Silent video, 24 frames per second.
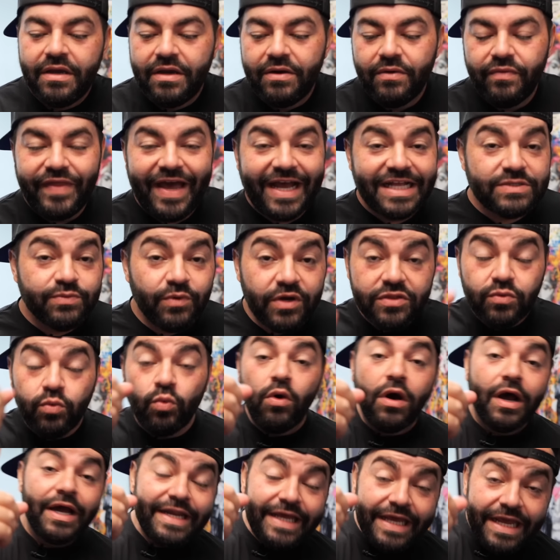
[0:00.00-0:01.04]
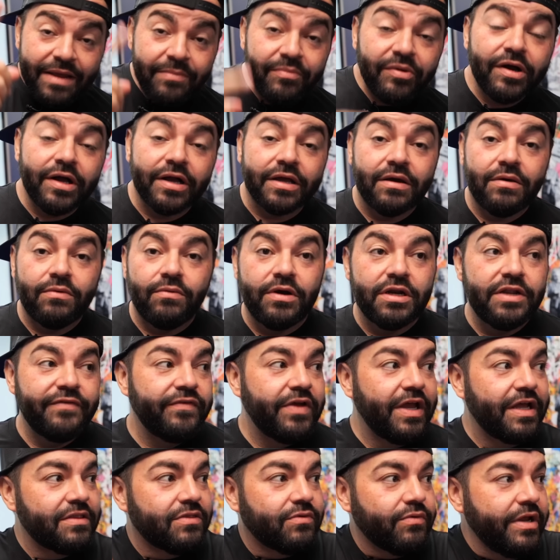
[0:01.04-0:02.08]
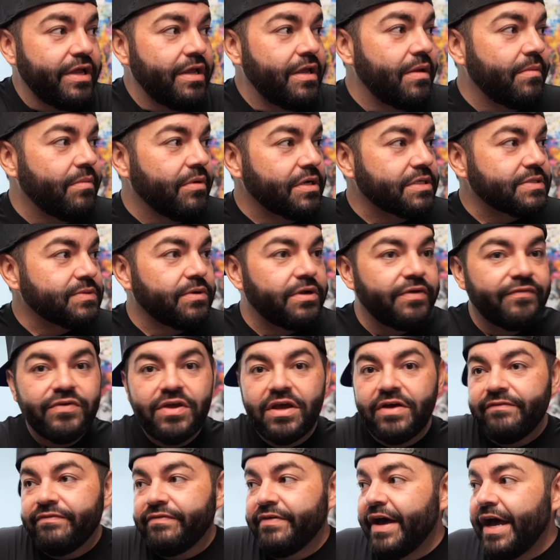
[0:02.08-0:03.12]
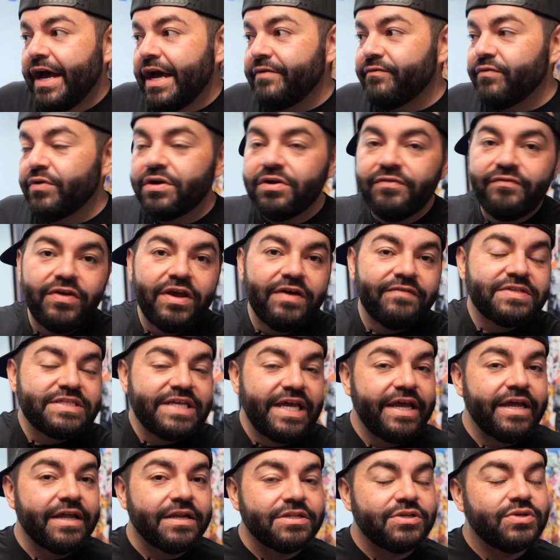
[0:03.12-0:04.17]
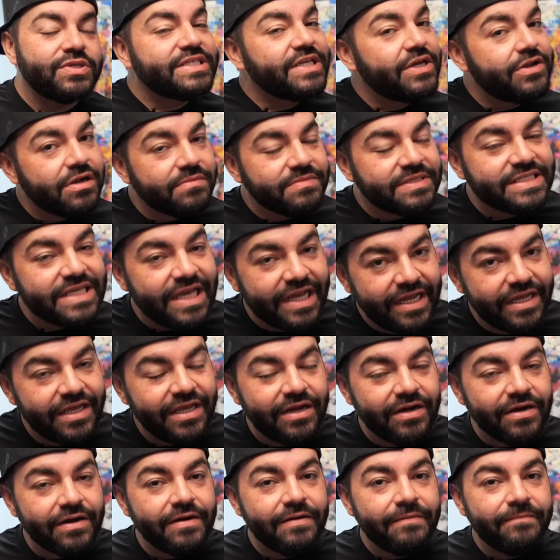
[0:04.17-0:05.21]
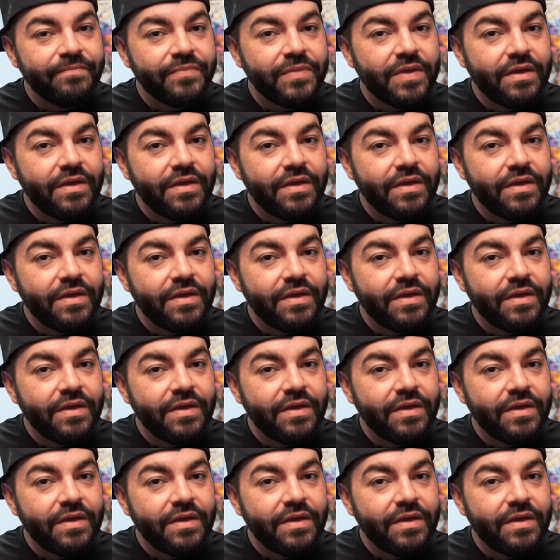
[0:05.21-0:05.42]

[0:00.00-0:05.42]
That's with one ebook. What if you had 3 ebooks? What if you have 5? What if you have 10? Do you see what I'm saying here?